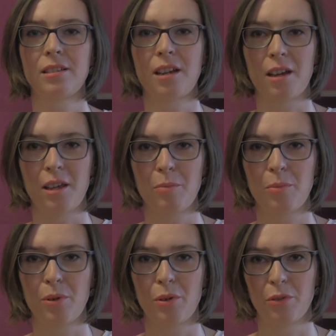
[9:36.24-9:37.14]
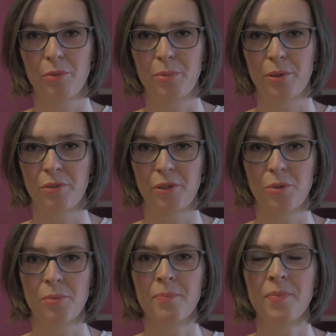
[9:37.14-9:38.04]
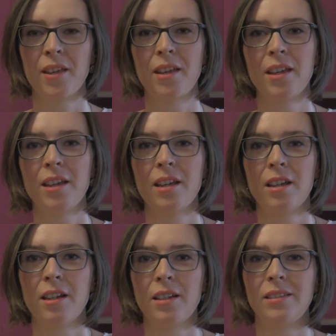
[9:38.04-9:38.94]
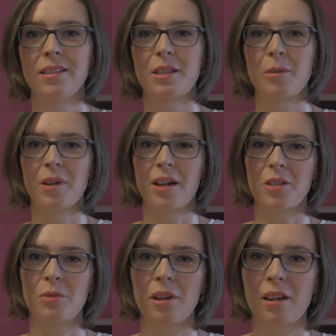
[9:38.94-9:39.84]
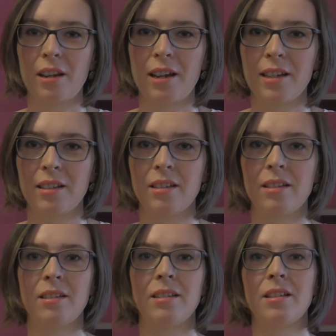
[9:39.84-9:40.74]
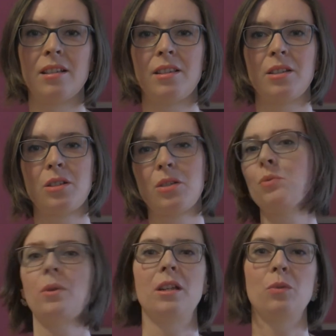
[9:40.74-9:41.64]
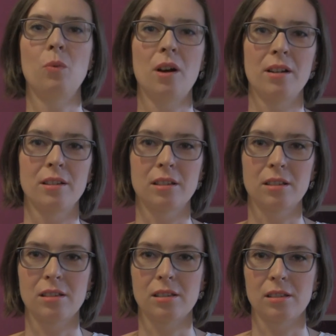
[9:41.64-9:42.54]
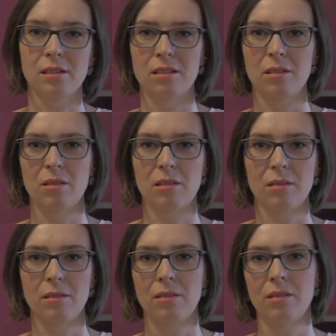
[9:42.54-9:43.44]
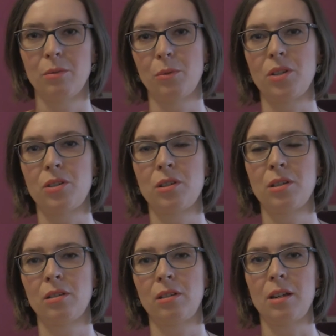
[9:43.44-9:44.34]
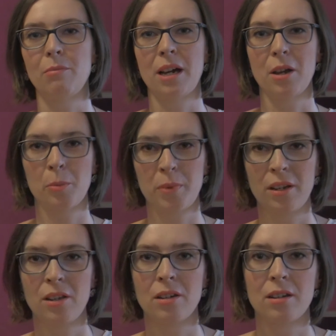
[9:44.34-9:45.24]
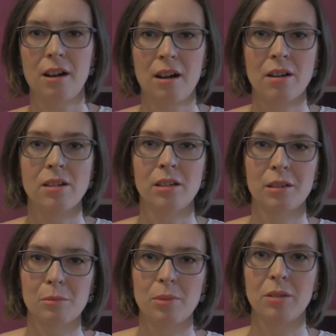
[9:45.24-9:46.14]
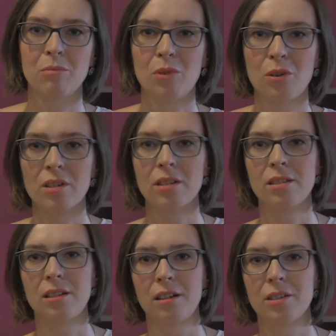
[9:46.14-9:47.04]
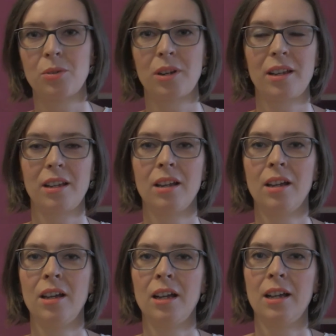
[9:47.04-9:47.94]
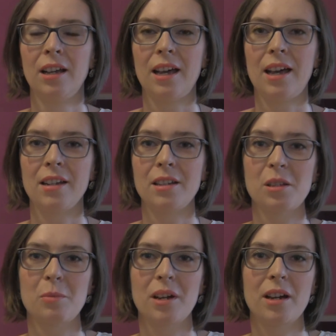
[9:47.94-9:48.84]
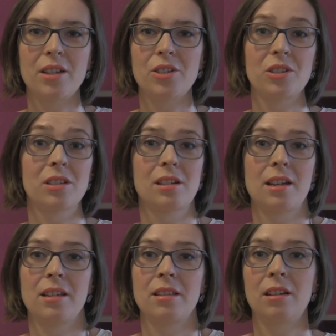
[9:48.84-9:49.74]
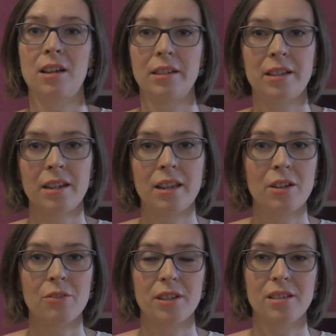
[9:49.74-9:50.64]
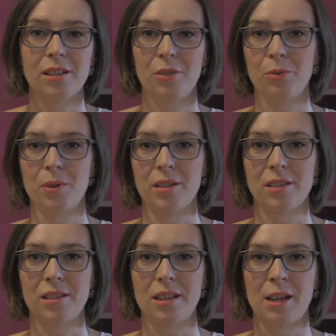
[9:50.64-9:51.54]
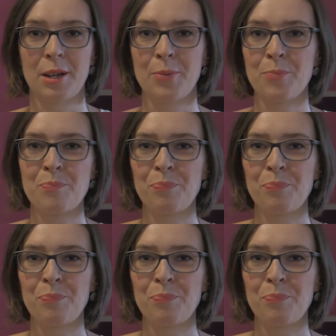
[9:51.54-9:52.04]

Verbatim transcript: type of perfume. Some guys really liked uh, the sweet ones, uh, which in my opinion are a little bit more sultry. And some guys just like the light and inoffensive ones. And